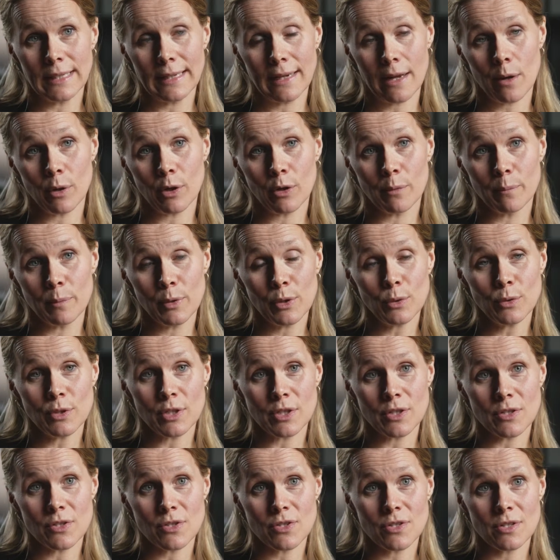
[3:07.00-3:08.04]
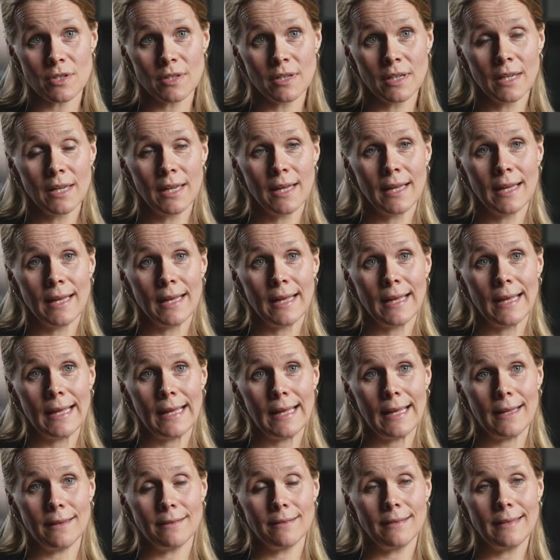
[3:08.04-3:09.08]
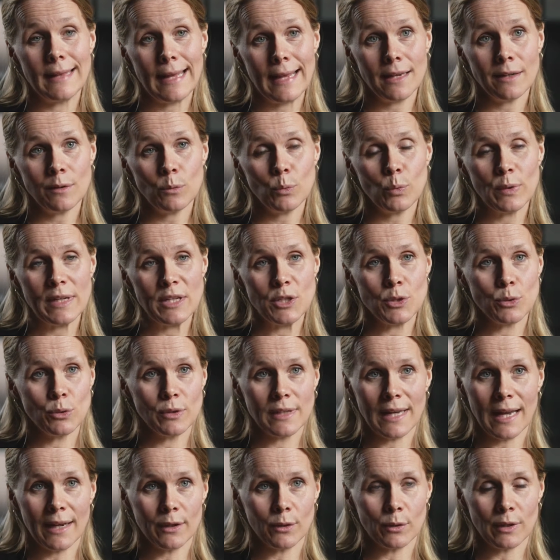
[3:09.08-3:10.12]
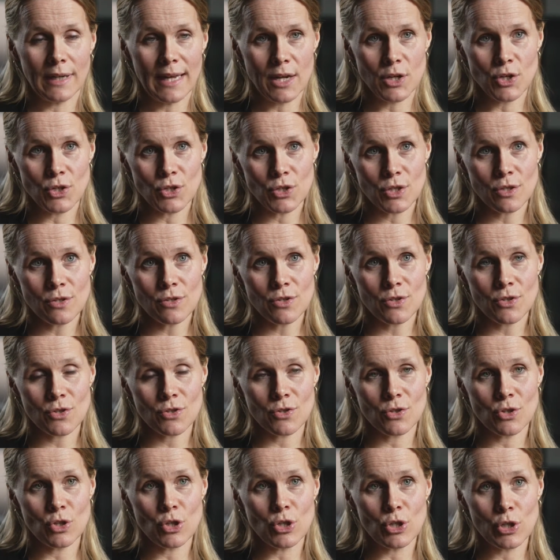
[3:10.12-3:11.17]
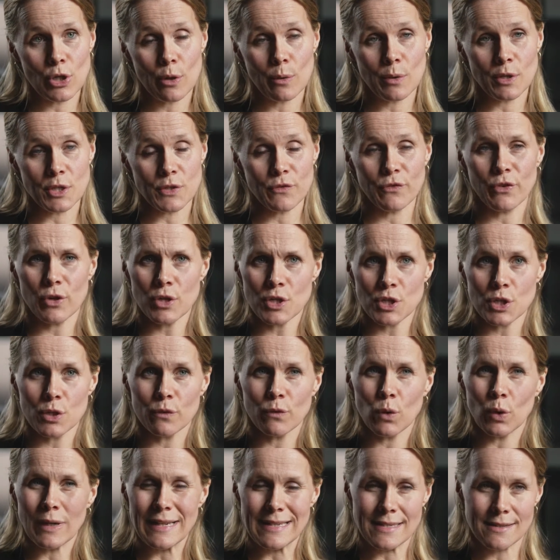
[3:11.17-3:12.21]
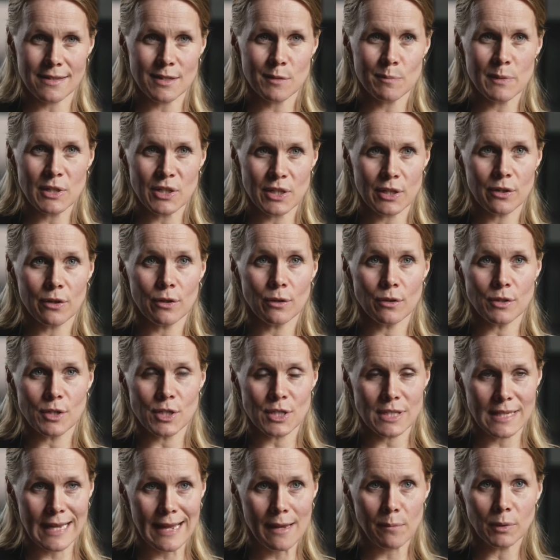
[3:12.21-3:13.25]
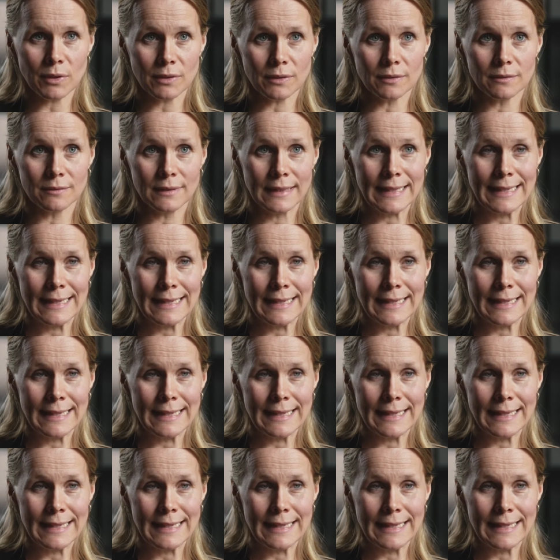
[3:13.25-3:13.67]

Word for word: in our computers. And then we do calculations to show us, first of all, is this material stable?